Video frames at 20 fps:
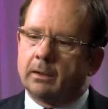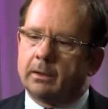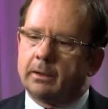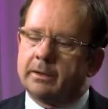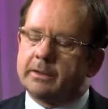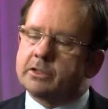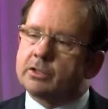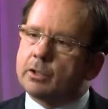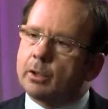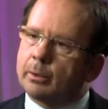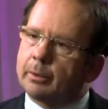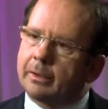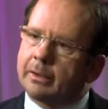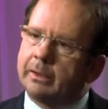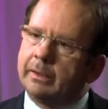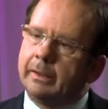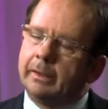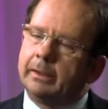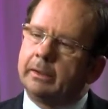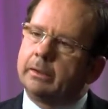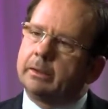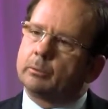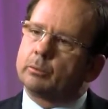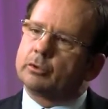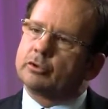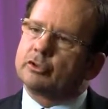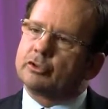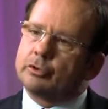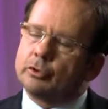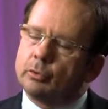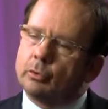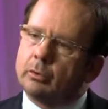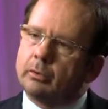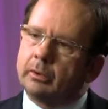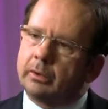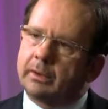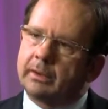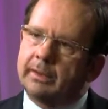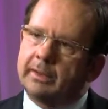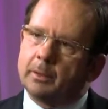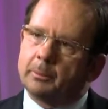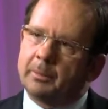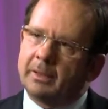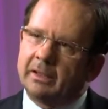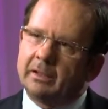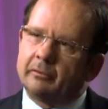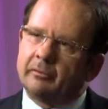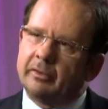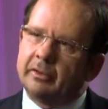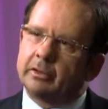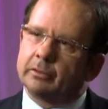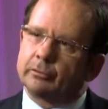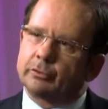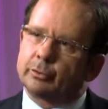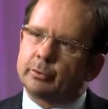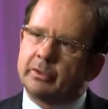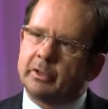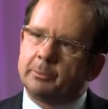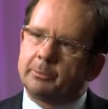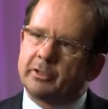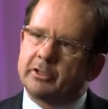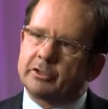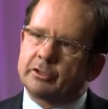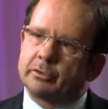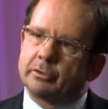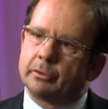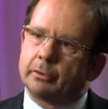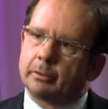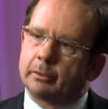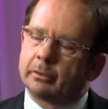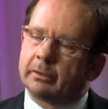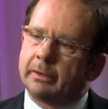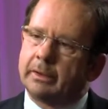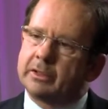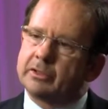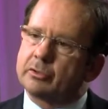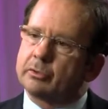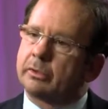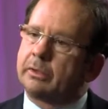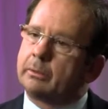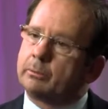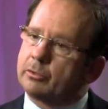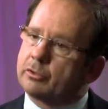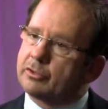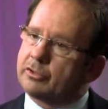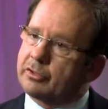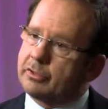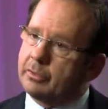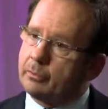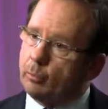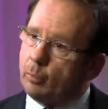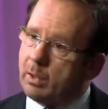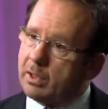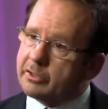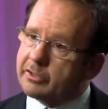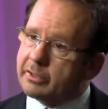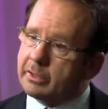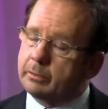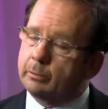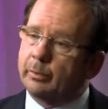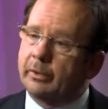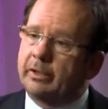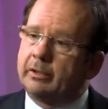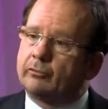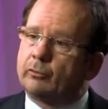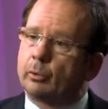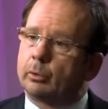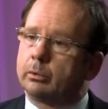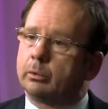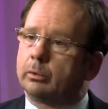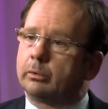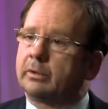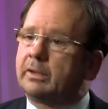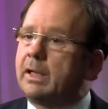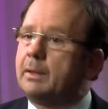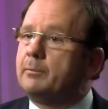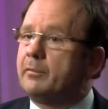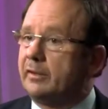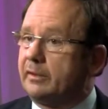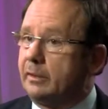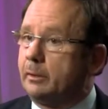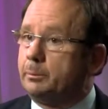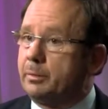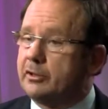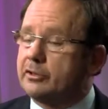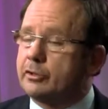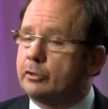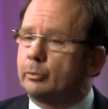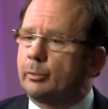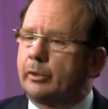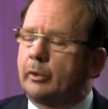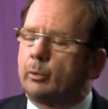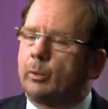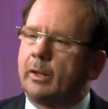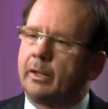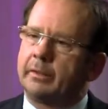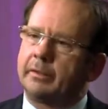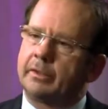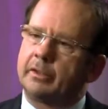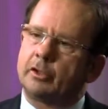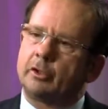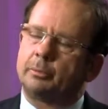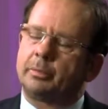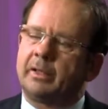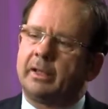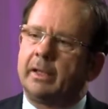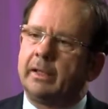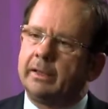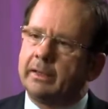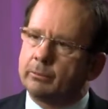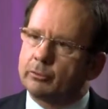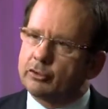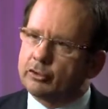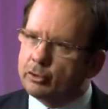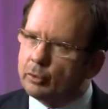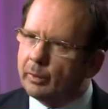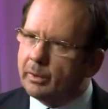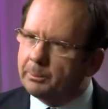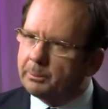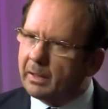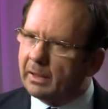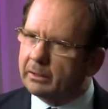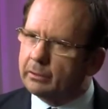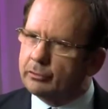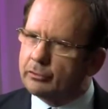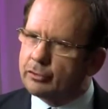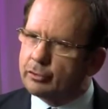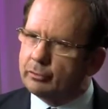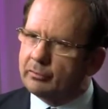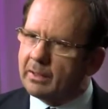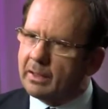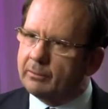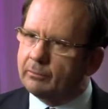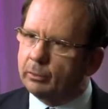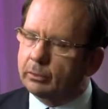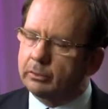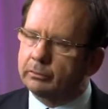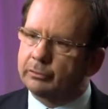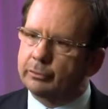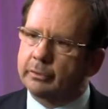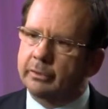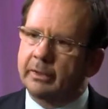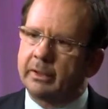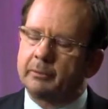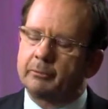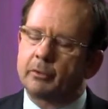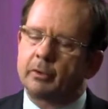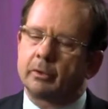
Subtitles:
Historically, there was no clear benefit of treating patients early, so there was the watch and wait for a long time until patient required therapy, and there was no impact on survival of treating them